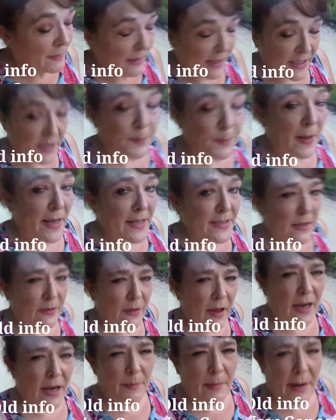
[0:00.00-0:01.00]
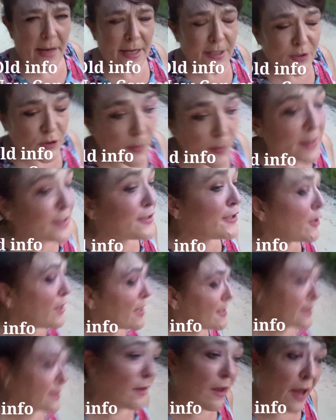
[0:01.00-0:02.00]
explains a lot of my history, but so
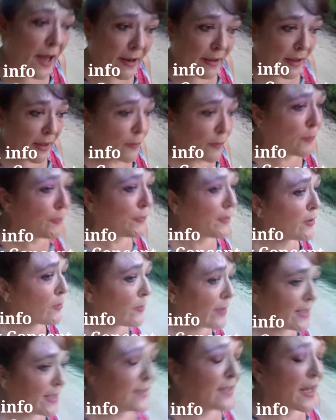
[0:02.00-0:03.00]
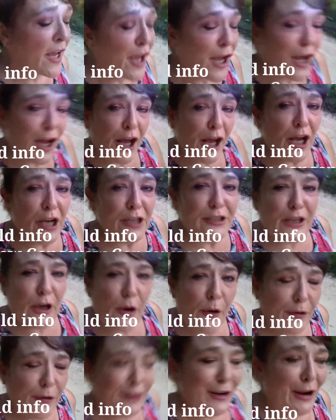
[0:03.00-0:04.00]
does a lot of other theories
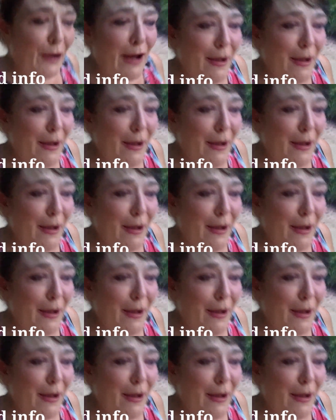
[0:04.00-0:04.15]
so, you know,